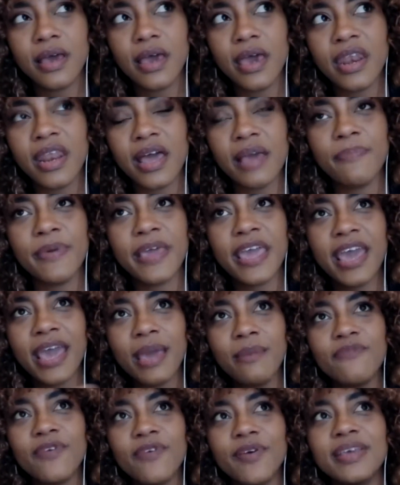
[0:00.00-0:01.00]
and I
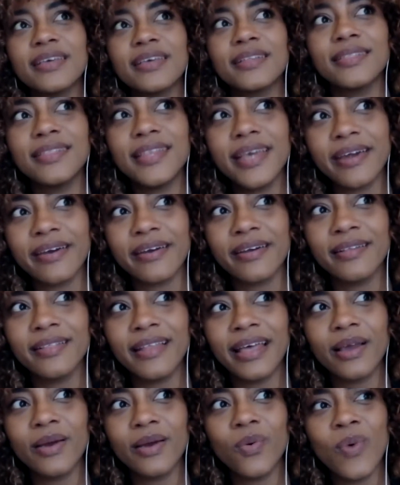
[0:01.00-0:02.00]
became very clear, like,